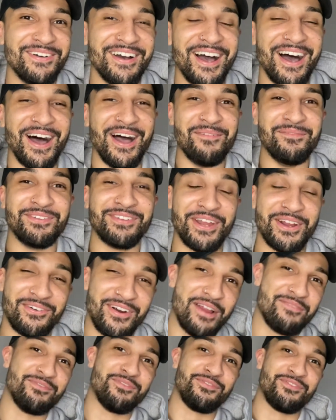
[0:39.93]
I'm so
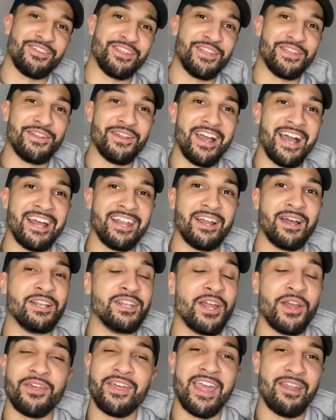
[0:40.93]
grateful for you, and I
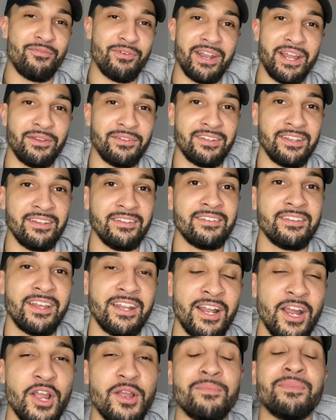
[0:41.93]
know that everyone else is,
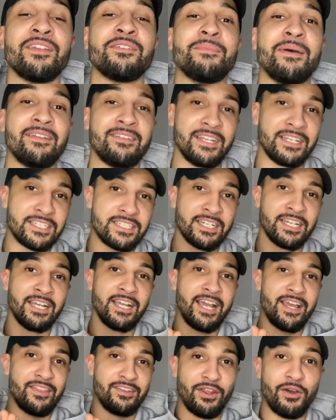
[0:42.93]
and I hope this message,
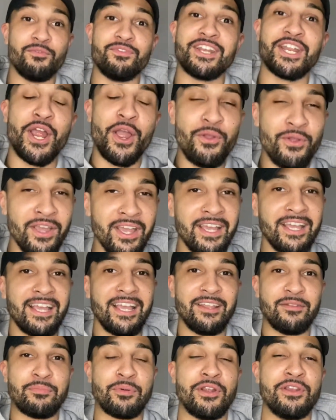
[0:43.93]
this whole video,
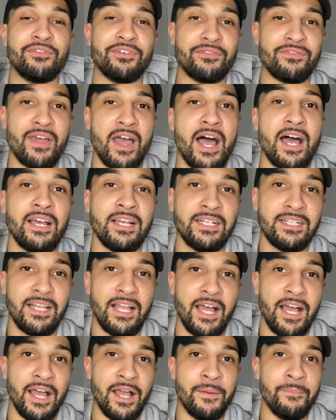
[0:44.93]
is proof of that.
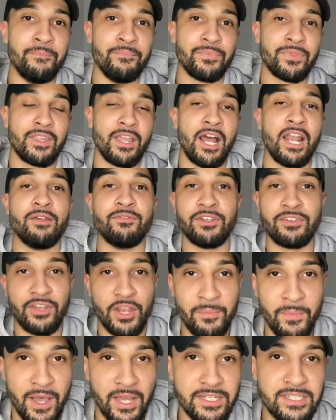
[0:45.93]
I love you
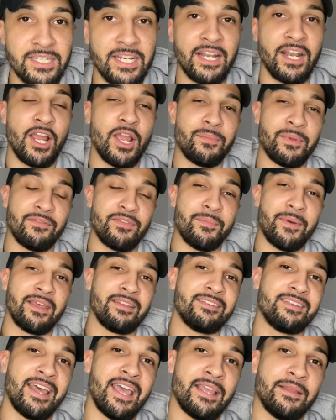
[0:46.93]
so much, and I hope you have the
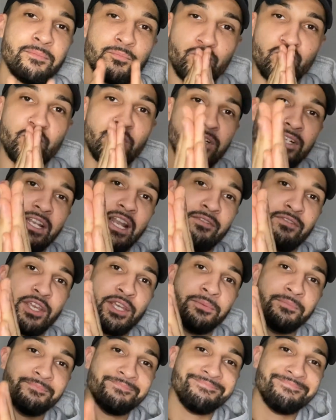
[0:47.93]
best day. Love you.